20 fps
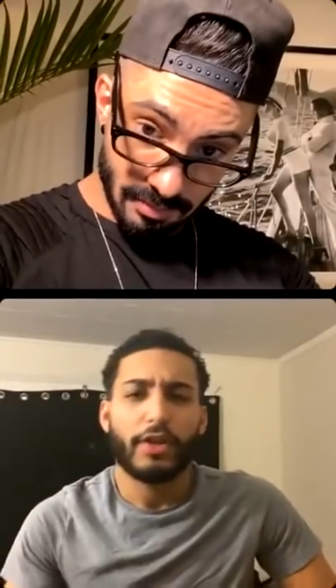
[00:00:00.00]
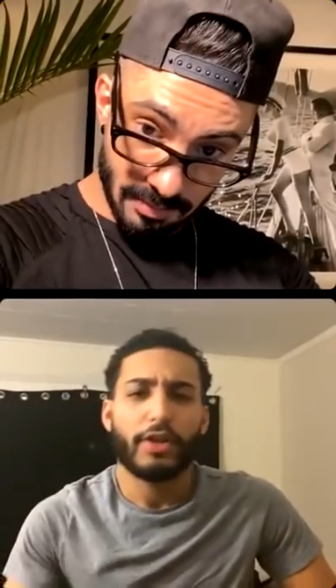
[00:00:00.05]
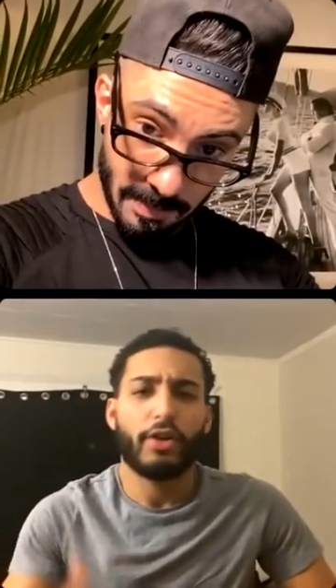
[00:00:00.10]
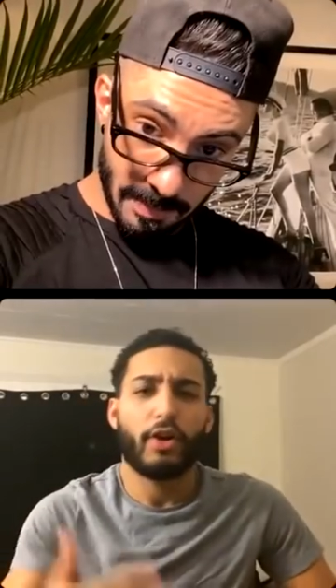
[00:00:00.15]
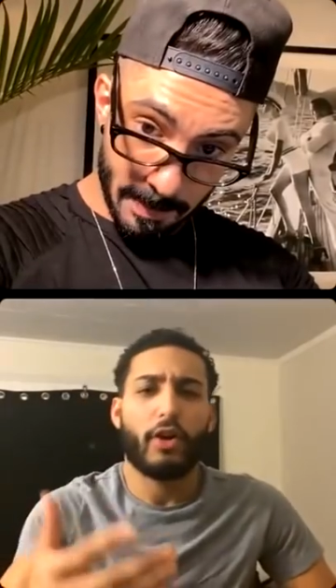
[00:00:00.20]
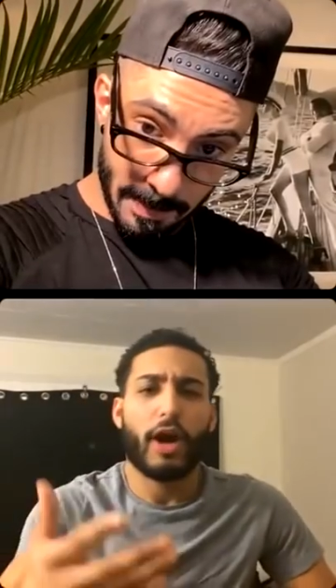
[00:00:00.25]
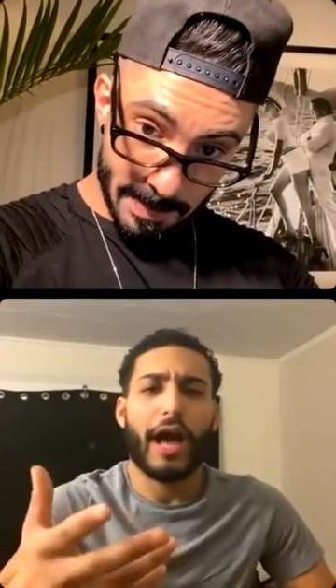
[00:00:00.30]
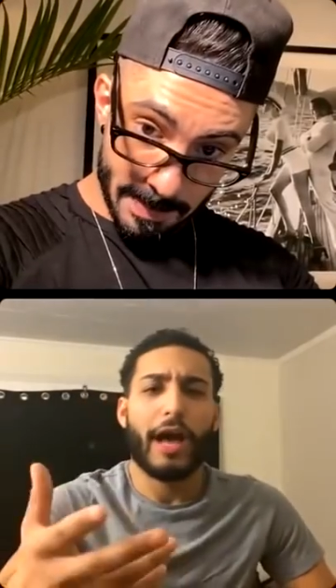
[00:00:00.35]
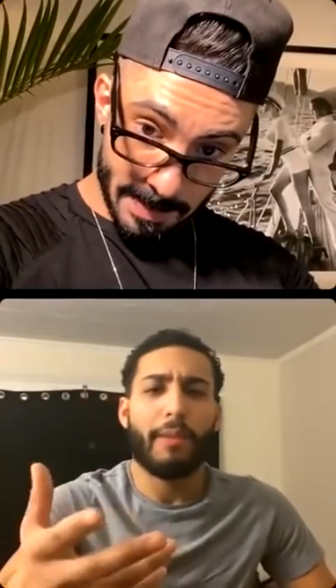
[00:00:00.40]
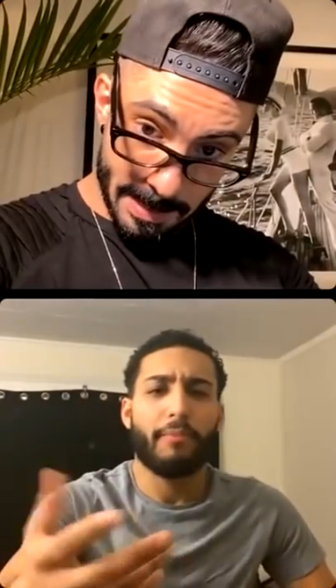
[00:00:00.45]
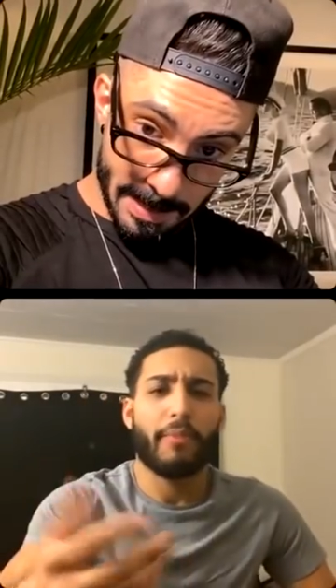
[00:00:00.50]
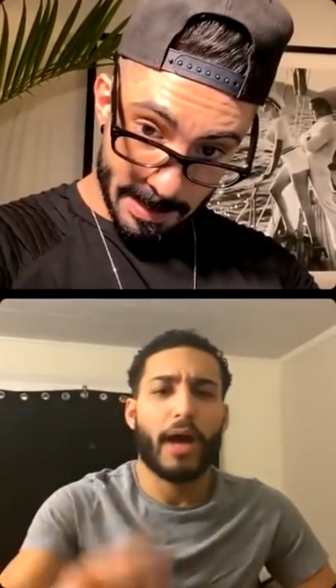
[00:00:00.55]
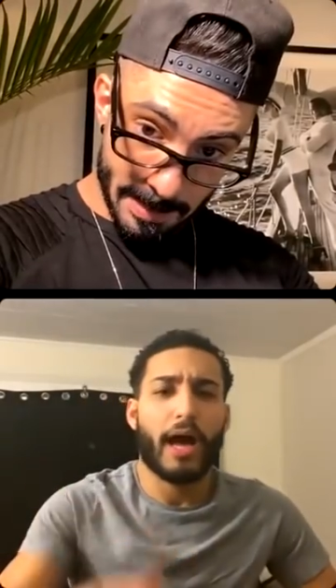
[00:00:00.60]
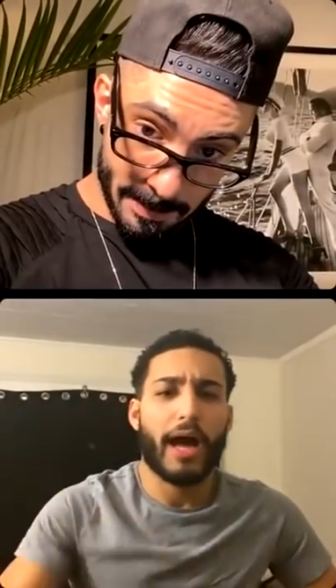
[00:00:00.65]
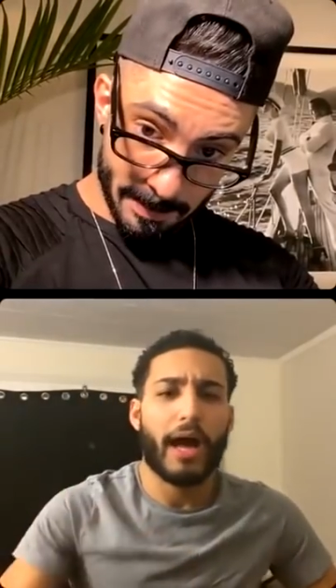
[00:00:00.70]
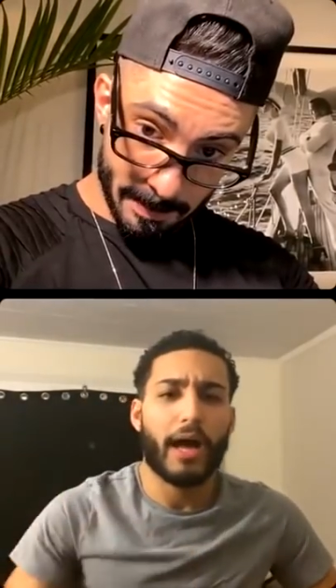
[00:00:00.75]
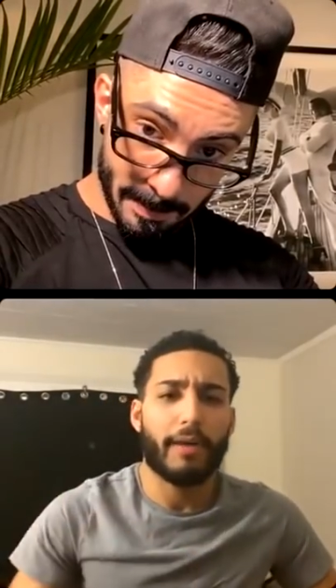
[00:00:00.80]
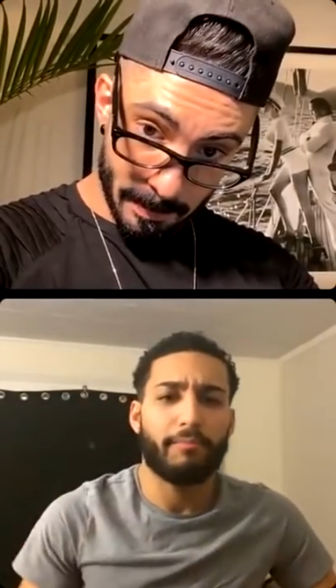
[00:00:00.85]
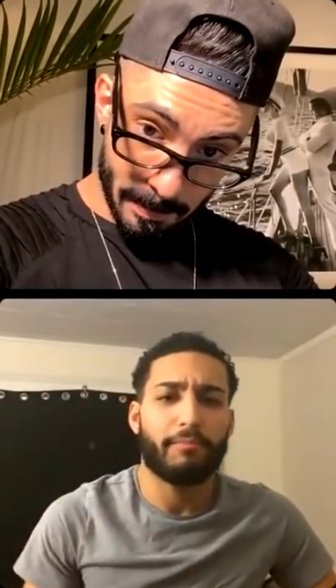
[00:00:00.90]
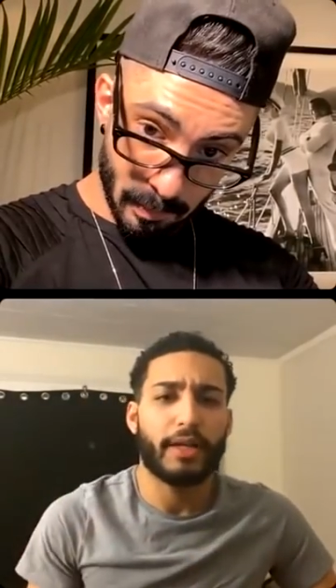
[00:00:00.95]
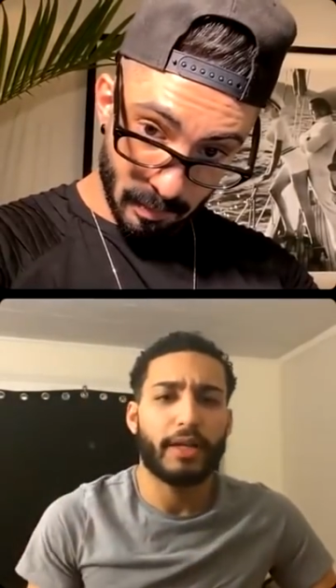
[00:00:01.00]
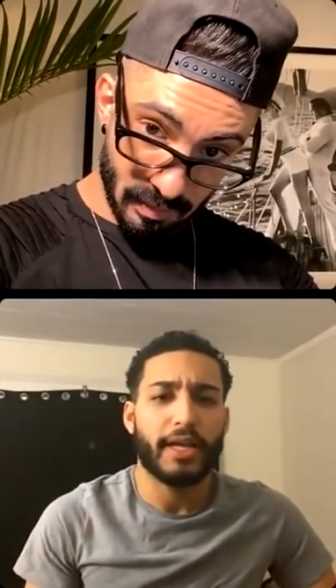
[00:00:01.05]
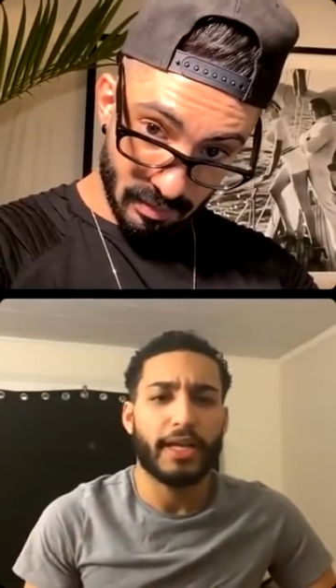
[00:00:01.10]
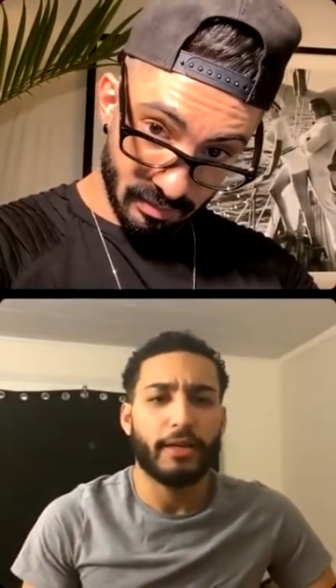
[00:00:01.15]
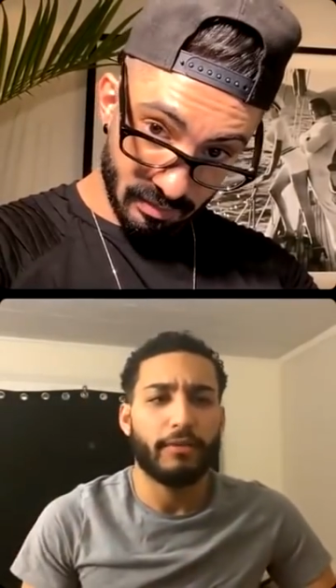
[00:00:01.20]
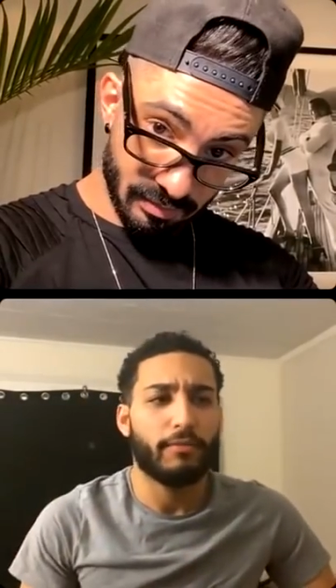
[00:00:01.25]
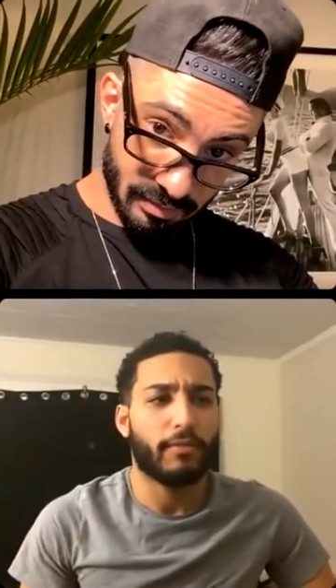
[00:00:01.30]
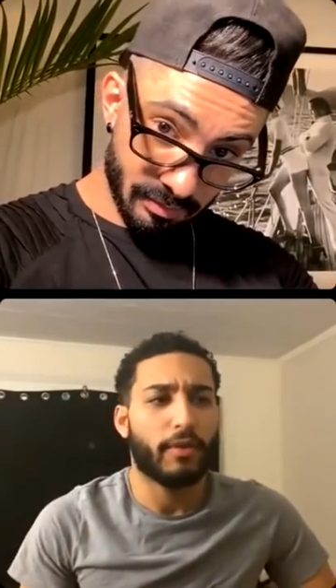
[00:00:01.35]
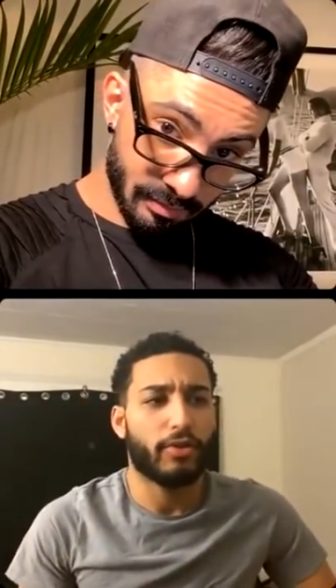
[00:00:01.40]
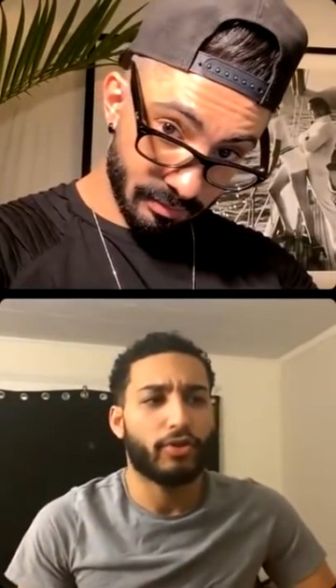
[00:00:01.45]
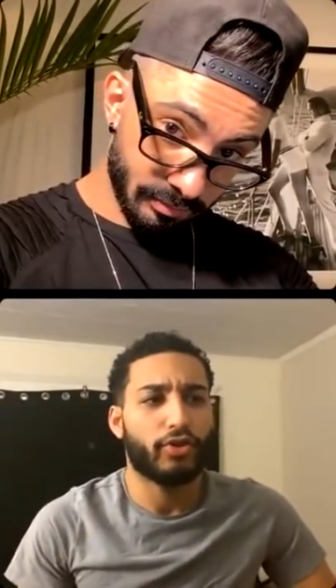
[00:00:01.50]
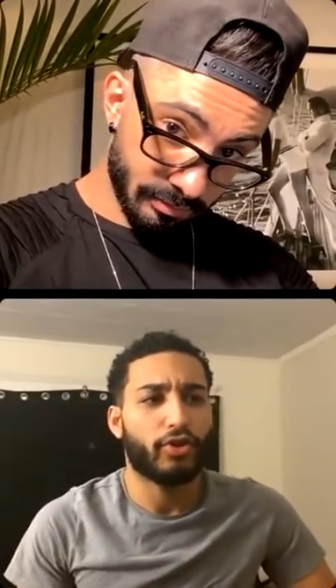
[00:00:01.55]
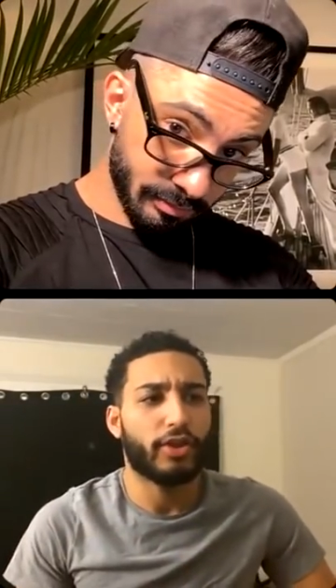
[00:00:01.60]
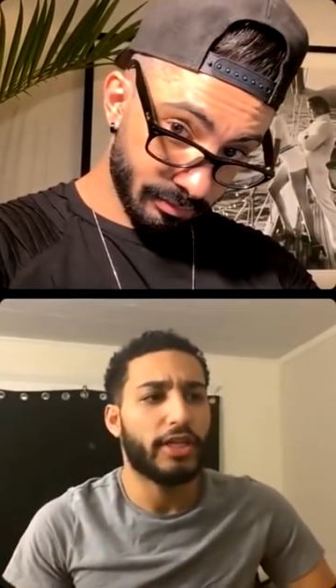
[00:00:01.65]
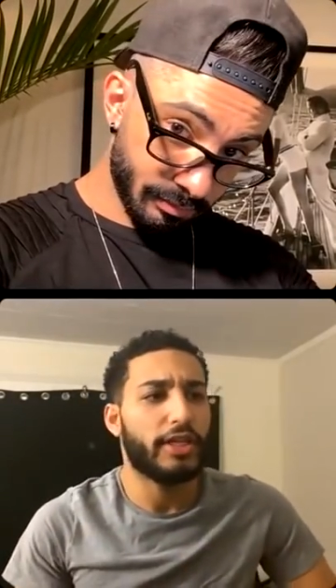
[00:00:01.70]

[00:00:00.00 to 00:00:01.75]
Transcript: I blame